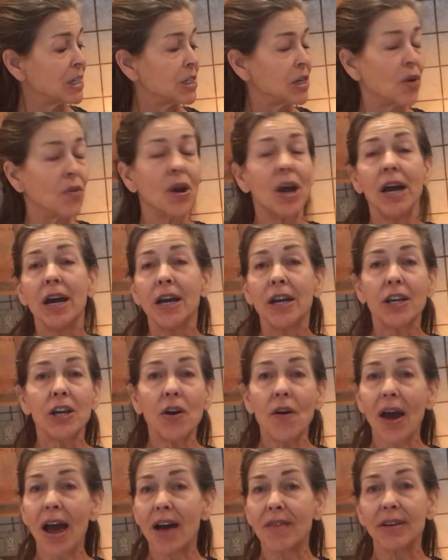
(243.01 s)
So,
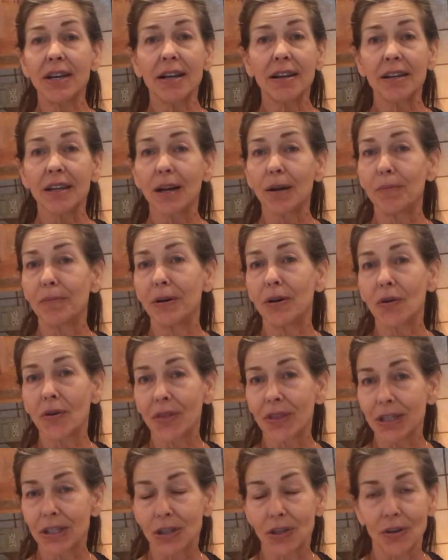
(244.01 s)
having a little
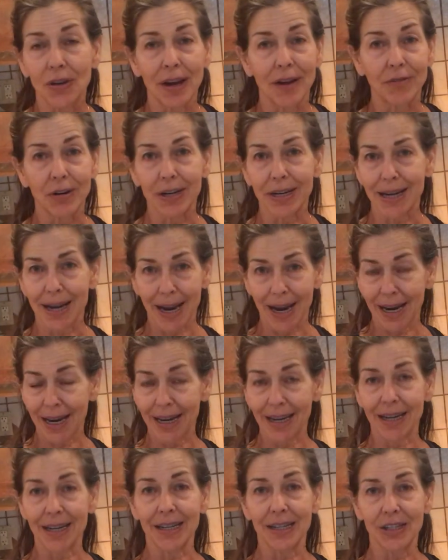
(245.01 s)
milk thistle every
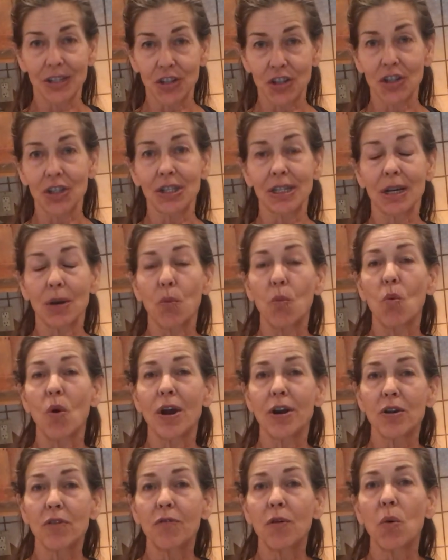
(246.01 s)
day is just a
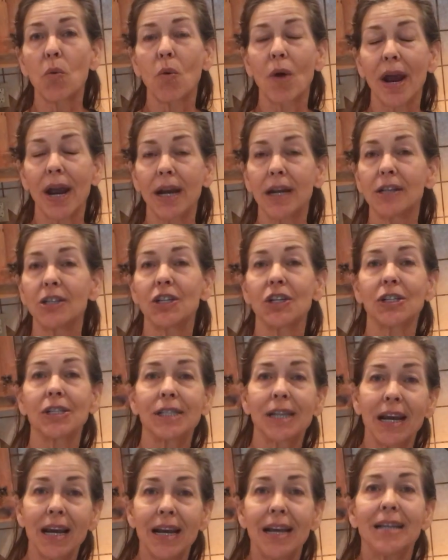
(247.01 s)
wonderful way to
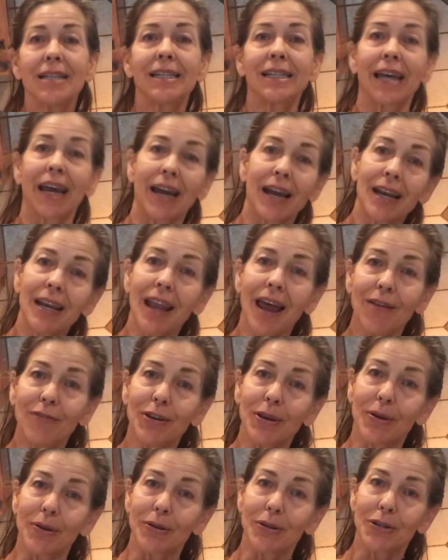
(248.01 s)
just say, I
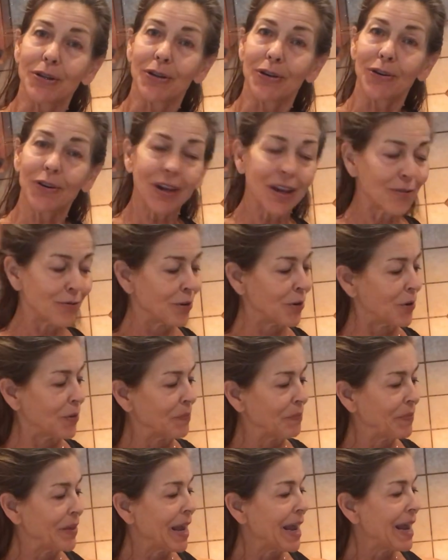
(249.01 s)
love you to your
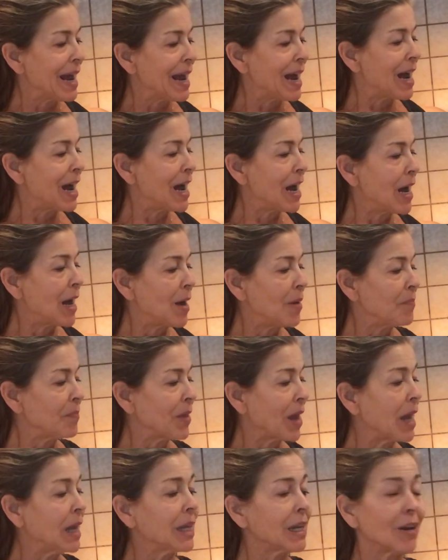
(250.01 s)
liver.
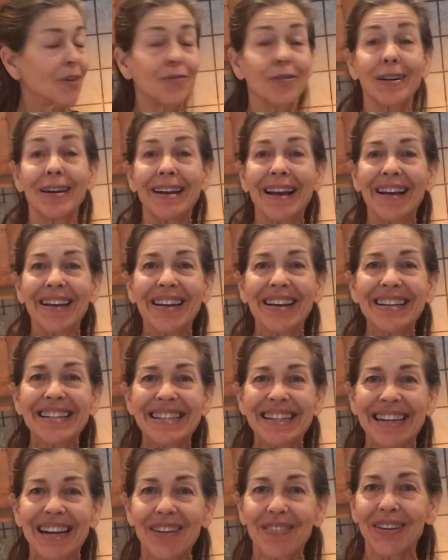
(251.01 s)
A little vanilla
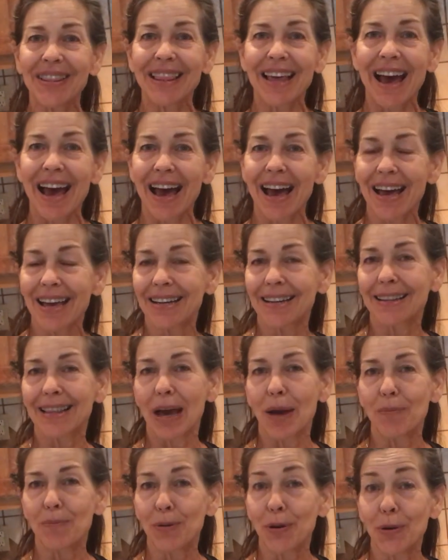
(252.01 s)
to give it
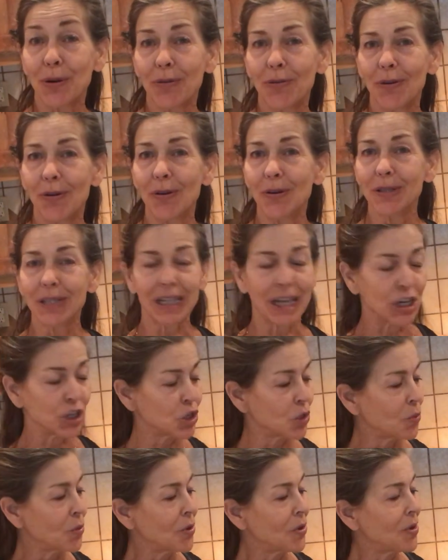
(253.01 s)
that beautiful,
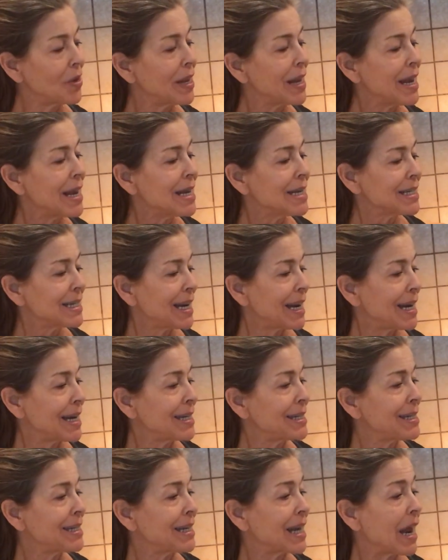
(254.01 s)
sensual
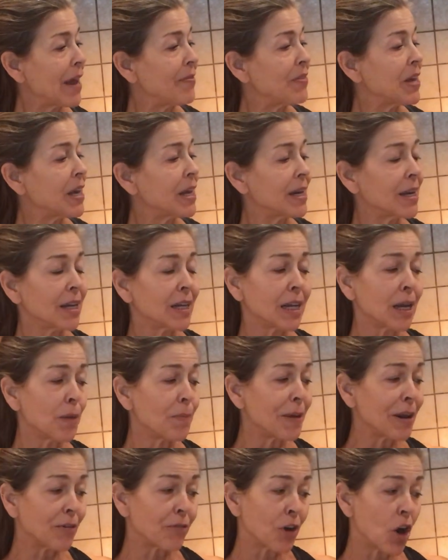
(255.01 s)
taste. And then a little
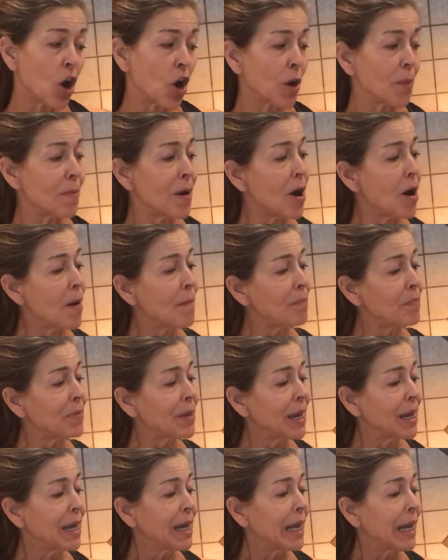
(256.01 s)
bit of cardamom,
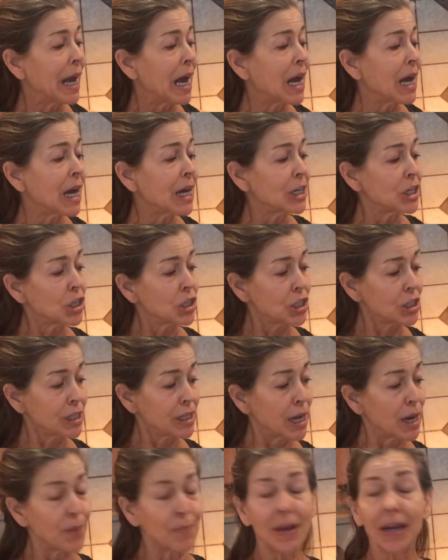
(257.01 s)

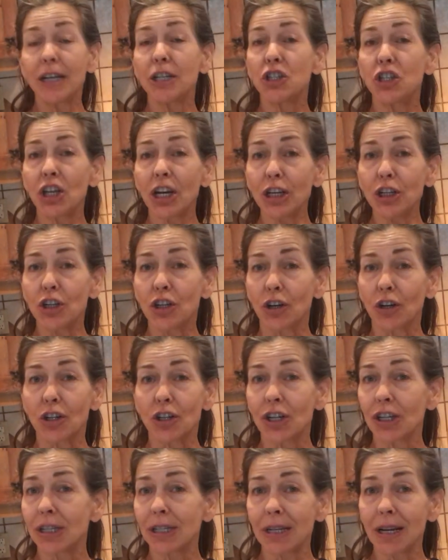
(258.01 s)
cinnamon, and ginger,
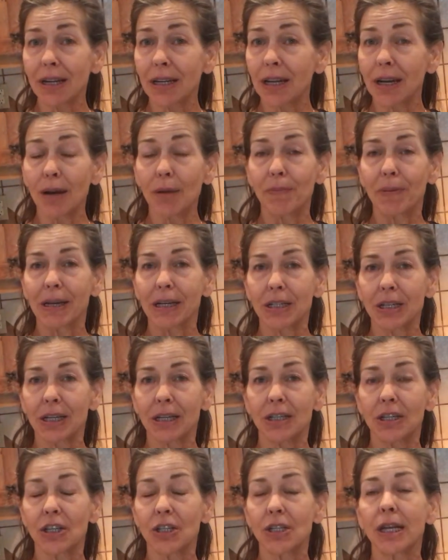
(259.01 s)
just a little bit
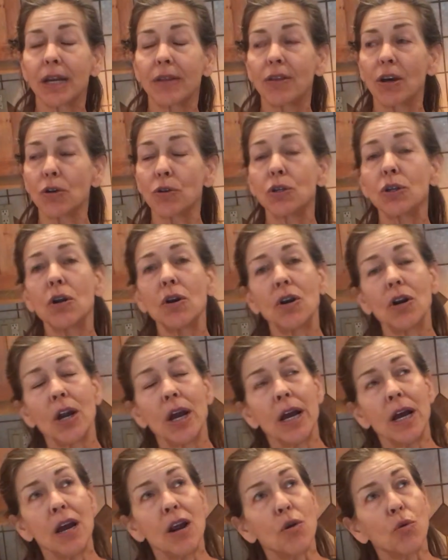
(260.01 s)
those are
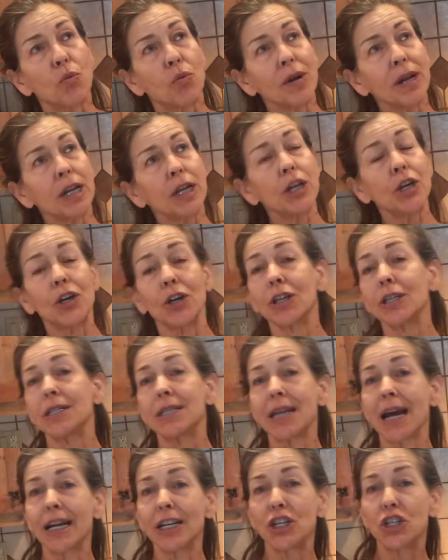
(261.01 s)
really
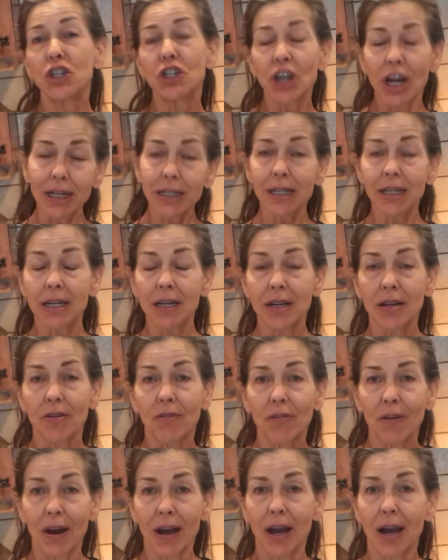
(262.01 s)
good
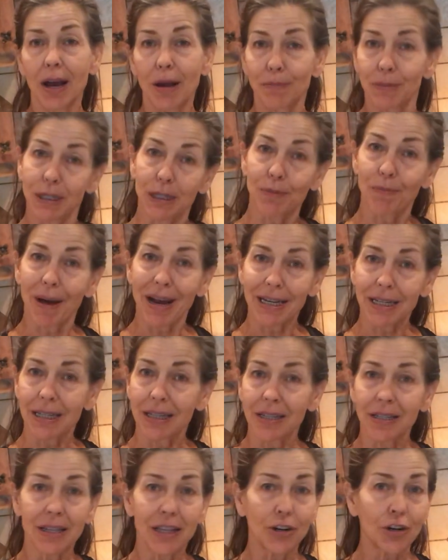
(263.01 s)
digestive
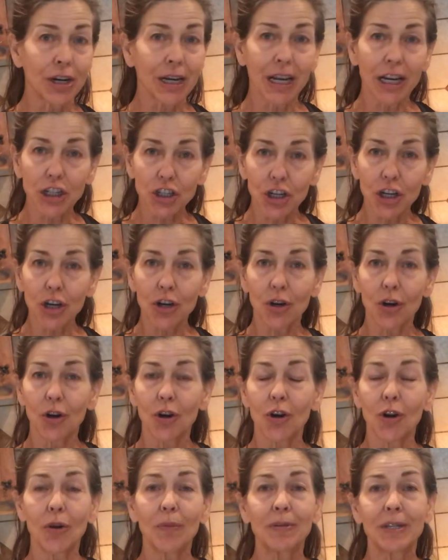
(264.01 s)
spices. They're kitchen
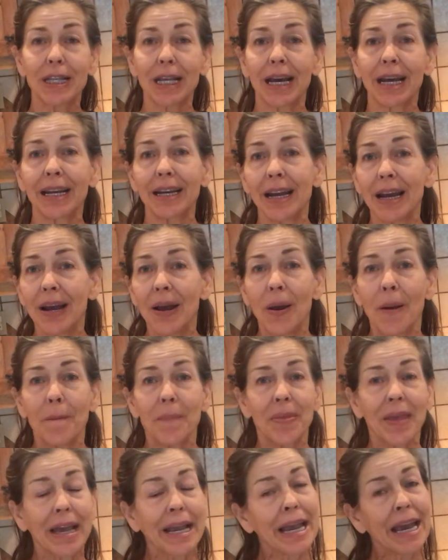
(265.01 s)
herbs that,
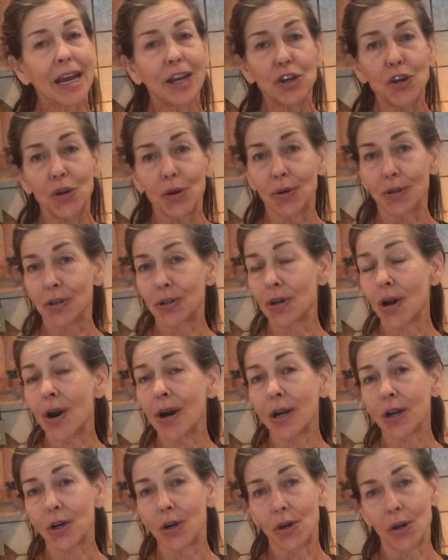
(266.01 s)
again, you
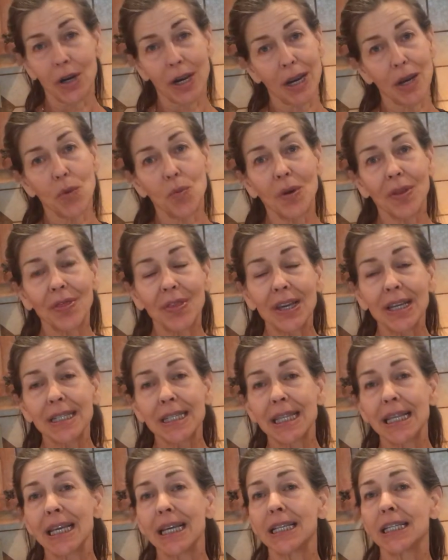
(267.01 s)
start cooking with
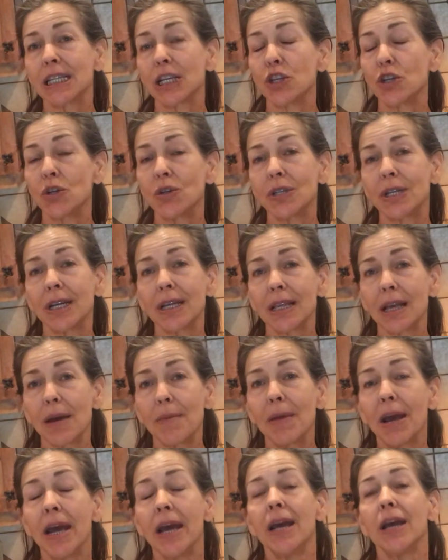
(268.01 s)
these things and using
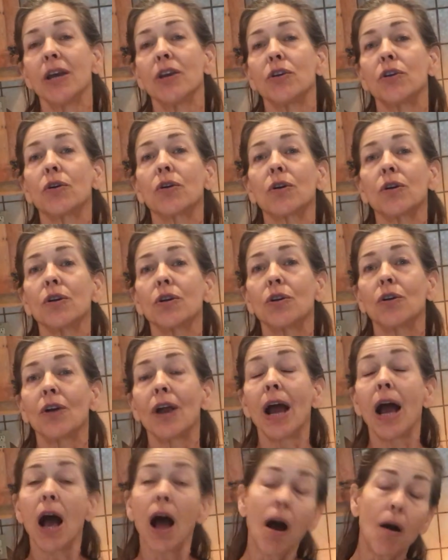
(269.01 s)
them, you're
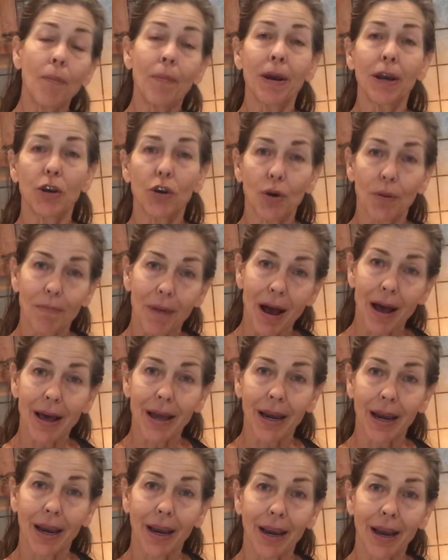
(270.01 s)
helping your
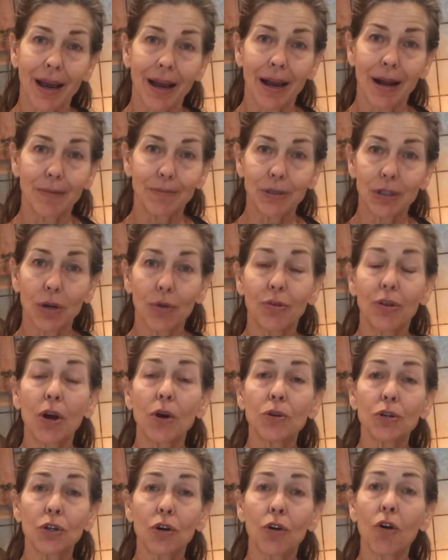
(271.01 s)
body. So
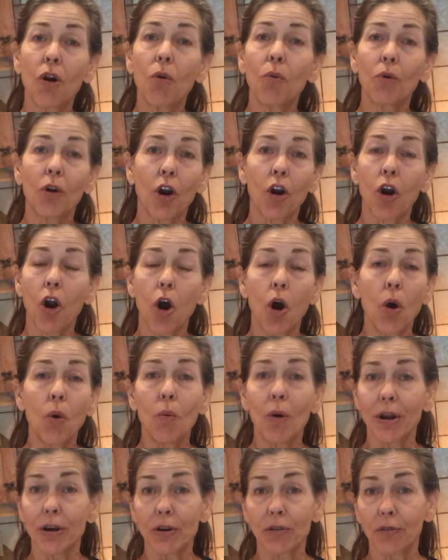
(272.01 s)
those are all
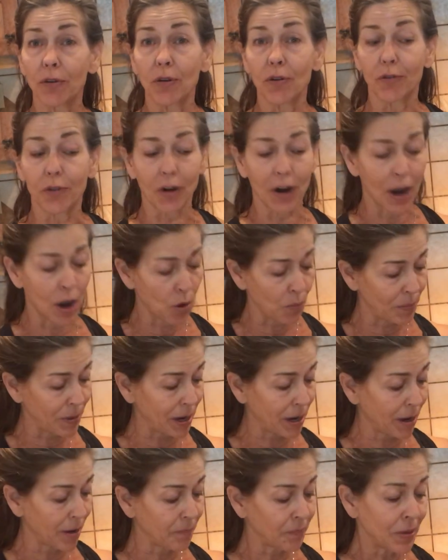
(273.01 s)
wonderful for
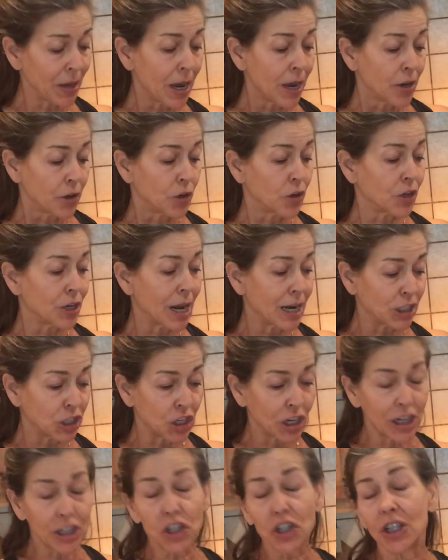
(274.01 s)
helping your
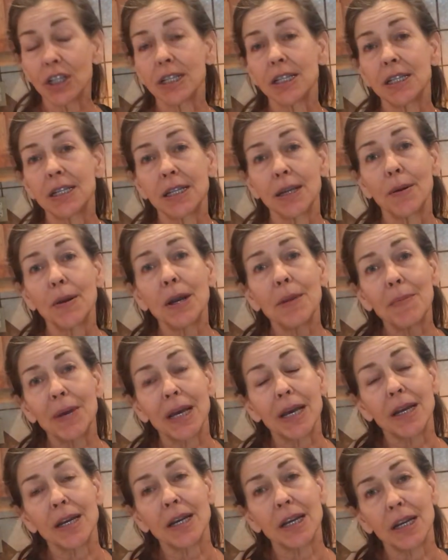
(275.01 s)
digestion.
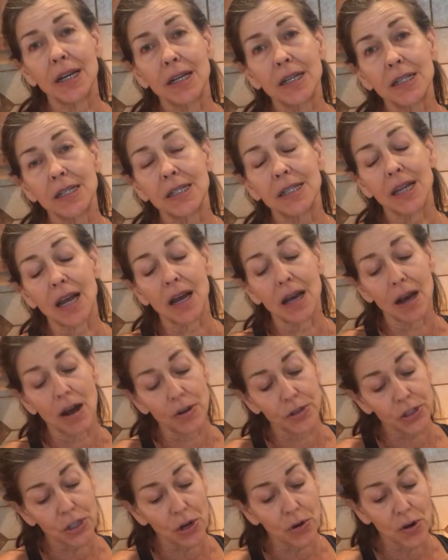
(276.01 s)
Cinnamon is
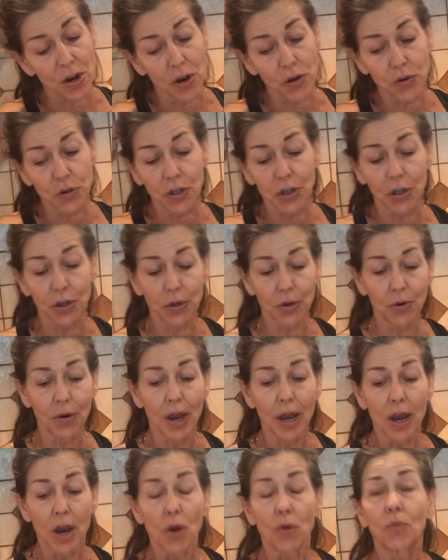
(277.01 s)
also known to
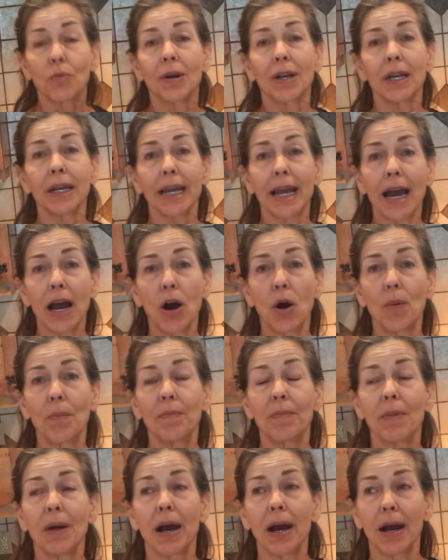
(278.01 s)
really
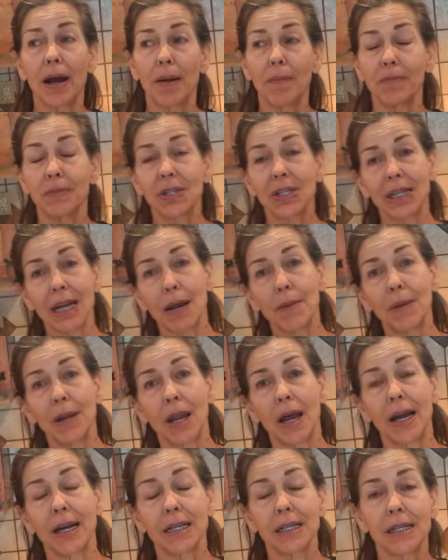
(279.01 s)
help
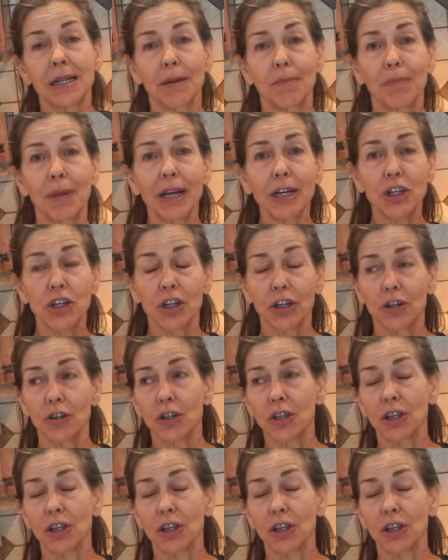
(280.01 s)
stabilize blood sugar.